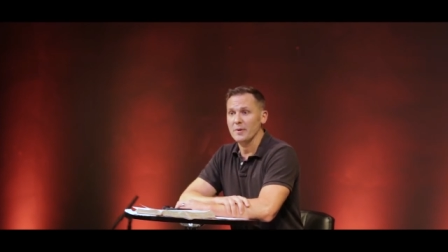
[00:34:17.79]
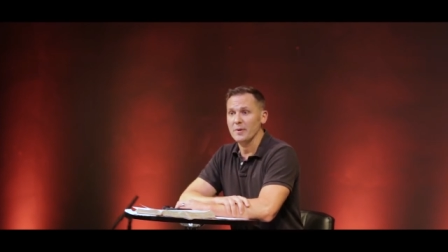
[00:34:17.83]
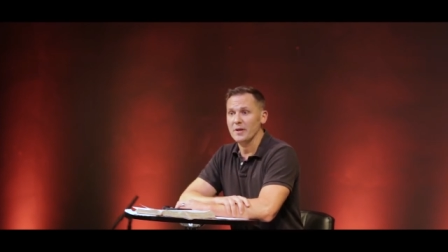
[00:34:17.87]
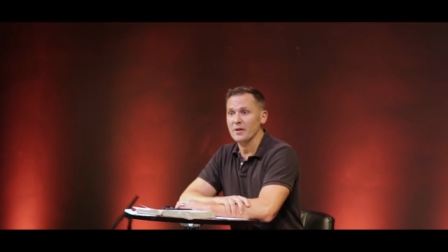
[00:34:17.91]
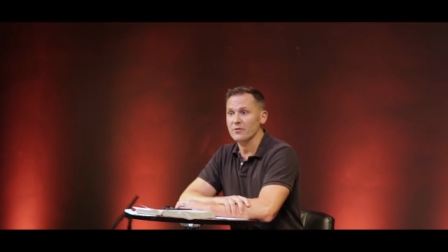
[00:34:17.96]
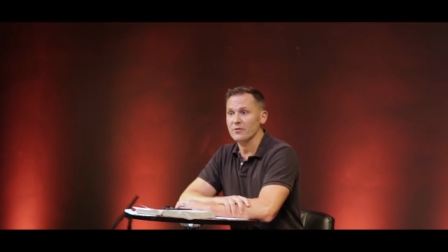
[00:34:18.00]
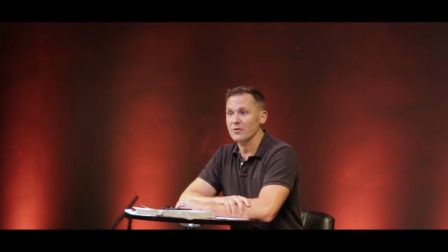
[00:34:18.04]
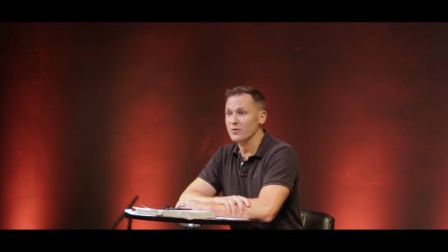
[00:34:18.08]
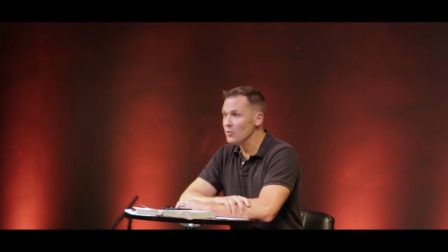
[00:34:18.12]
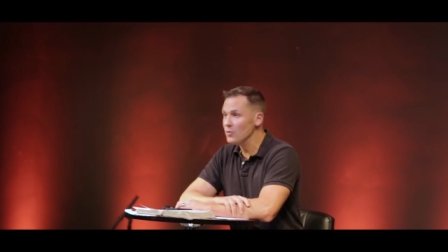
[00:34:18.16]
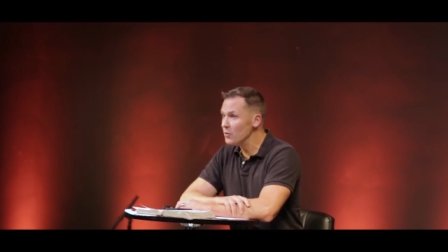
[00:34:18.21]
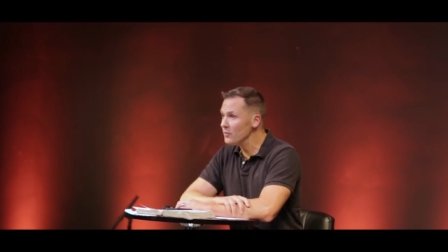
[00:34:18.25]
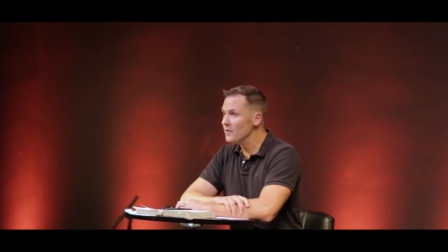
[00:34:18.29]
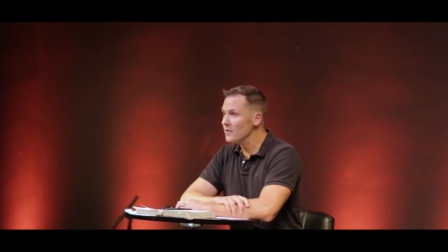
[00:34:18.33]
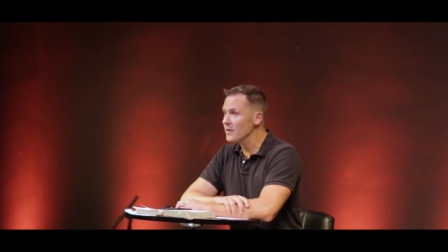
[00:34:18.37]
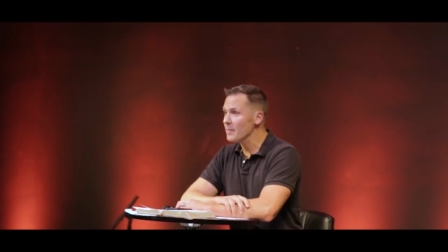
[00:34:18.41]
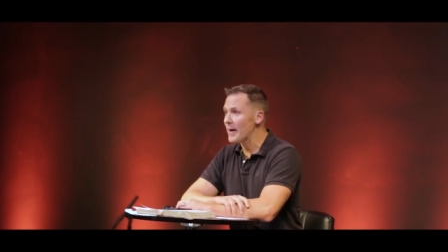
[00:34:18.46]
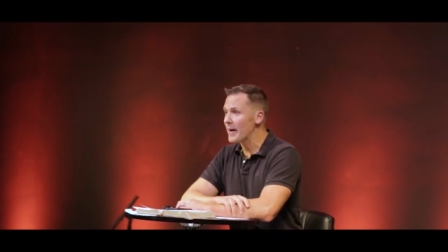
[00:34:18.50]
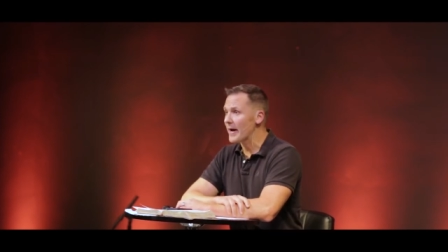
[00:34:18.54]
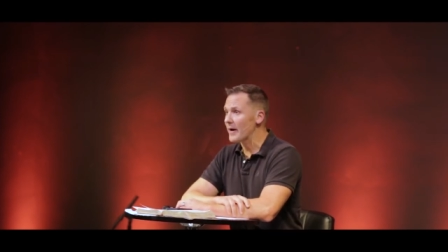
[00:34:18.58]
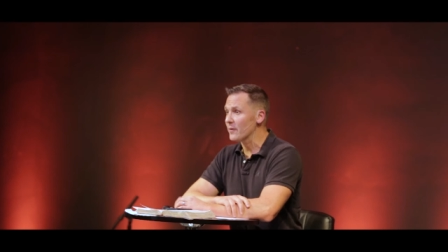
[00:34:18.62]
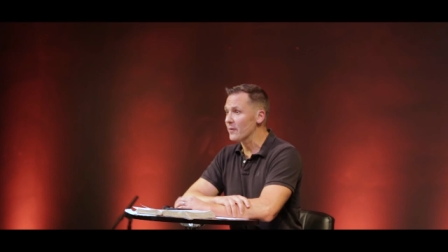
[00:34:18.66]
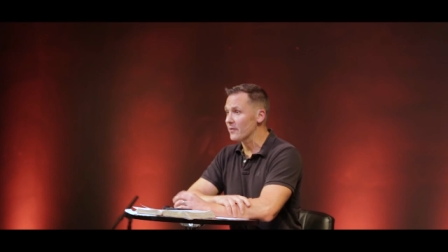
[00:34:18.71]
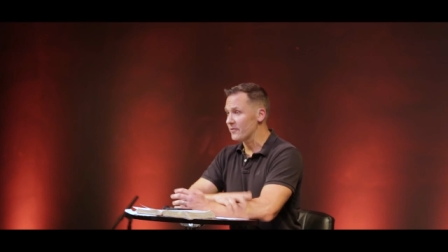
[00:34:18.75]
Because the truth of the
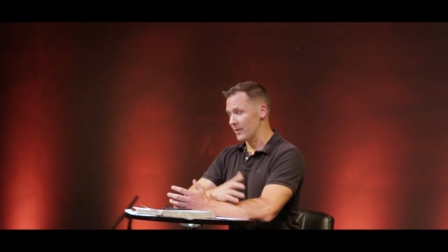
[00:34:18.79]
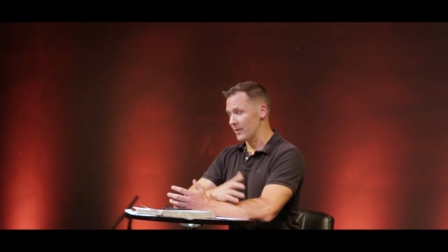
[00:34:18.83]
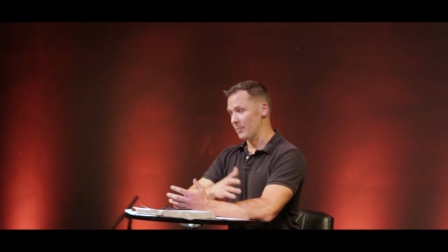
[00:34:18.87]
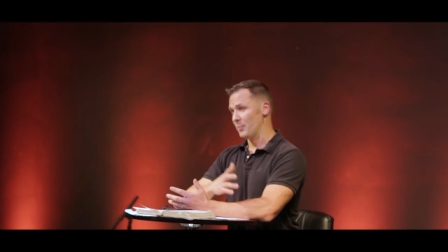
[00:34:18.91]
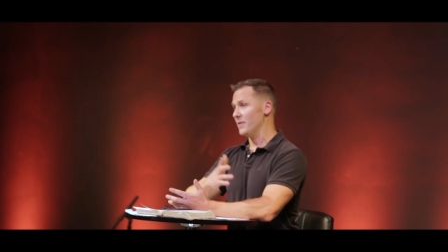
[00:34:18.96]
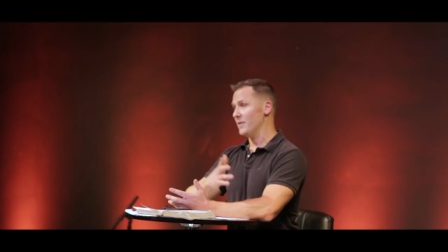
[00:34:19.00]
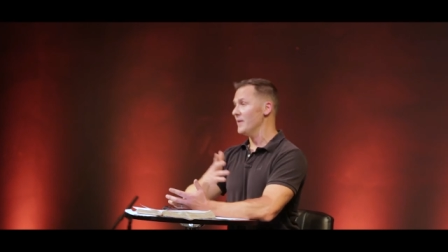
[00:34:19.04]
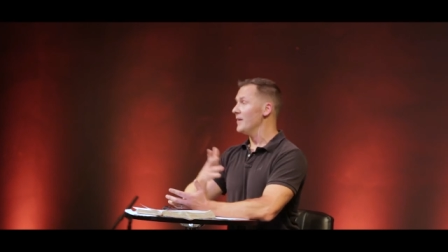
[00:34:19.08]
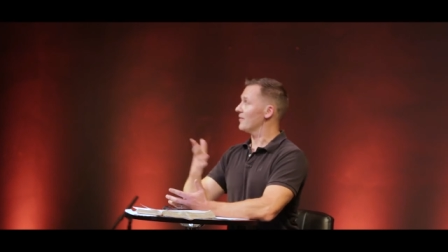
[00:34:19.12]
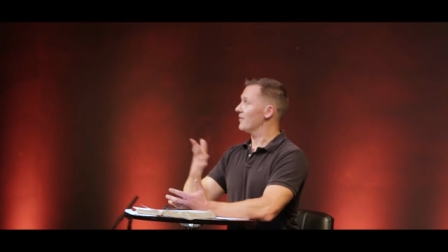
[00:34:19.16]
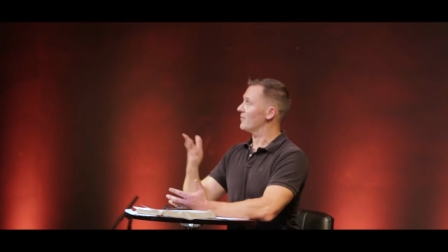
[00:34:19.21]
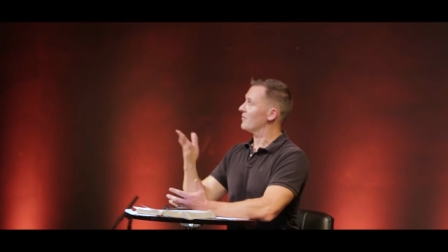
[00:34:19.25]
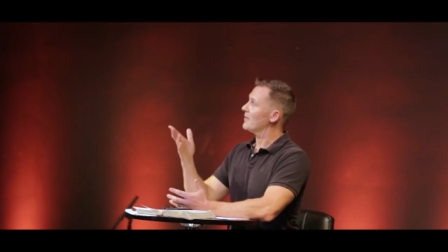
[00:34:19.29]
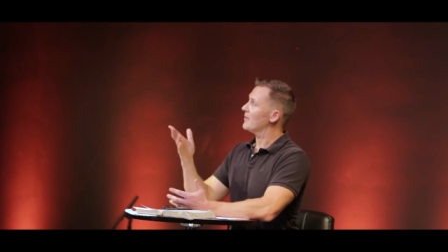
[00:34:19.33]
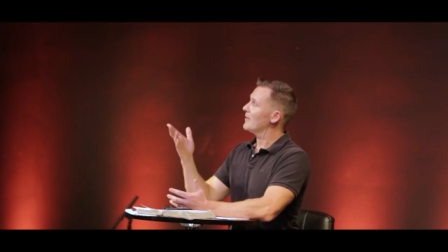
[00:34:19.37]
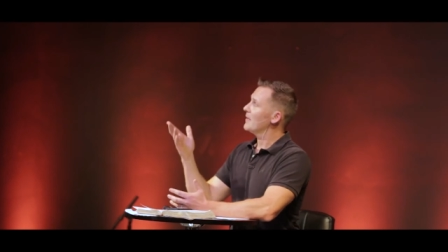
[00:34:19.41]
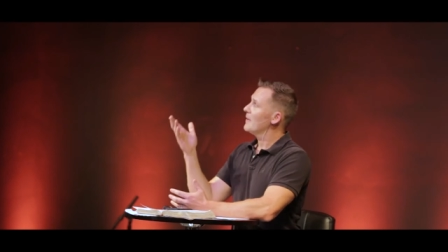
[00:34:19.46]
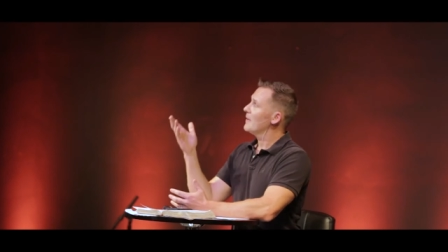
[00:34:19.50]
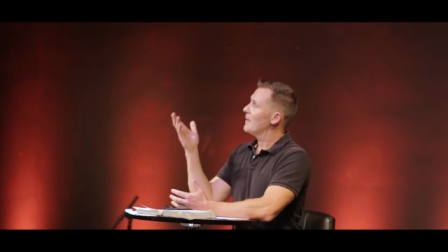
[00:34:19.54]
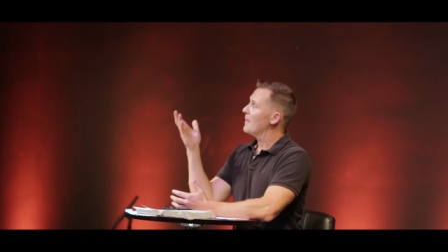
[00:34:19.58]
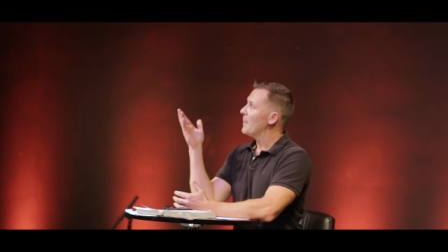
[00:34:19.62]
matter is simply this,